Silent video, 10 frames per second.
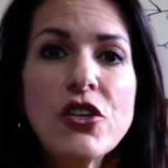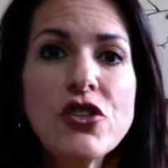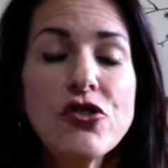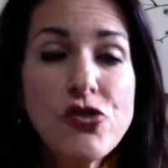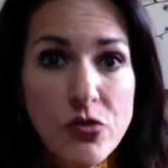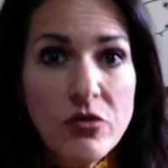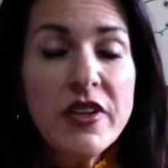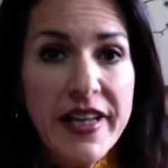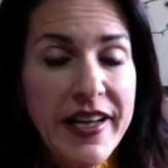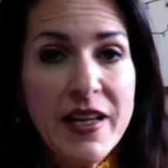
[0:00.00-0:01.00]
to
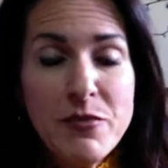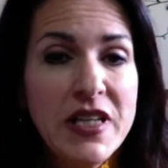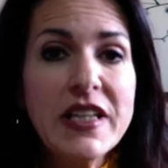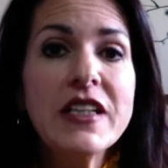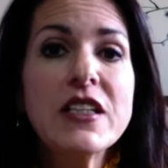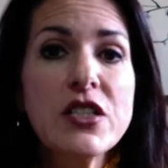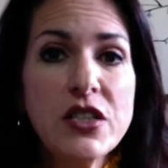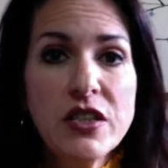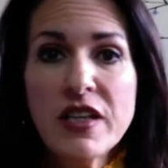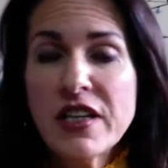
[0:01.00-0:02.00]
truly, and I mean it, to
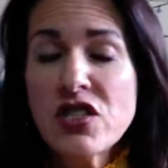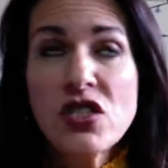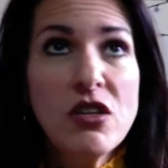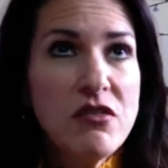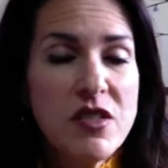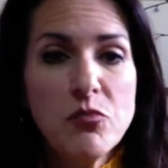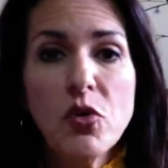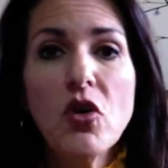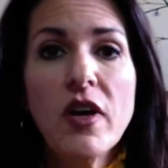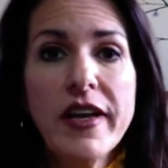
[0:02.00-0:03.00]
it's so
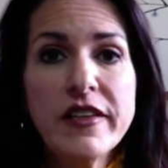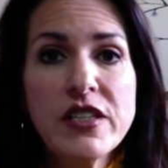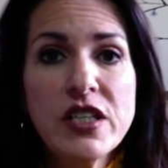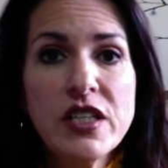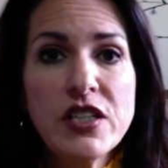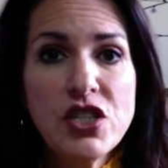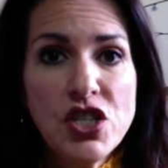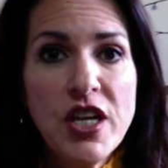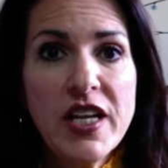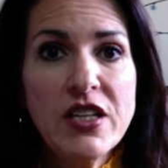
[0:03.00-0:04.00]
simple and to
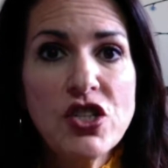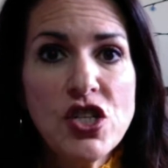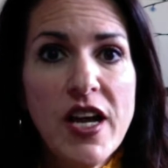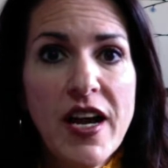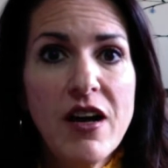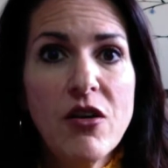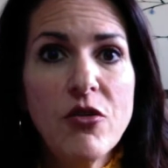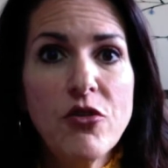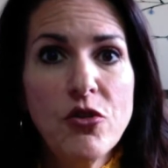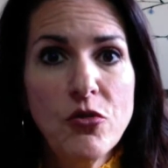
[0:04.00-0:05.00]
change
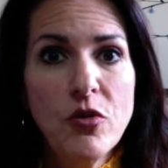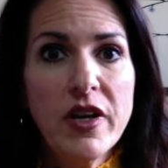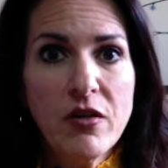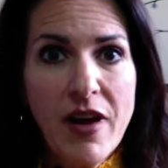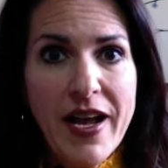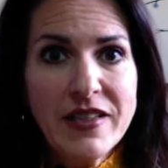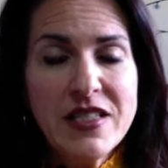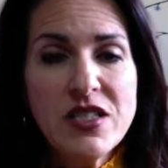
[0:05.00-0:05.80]
how you interact.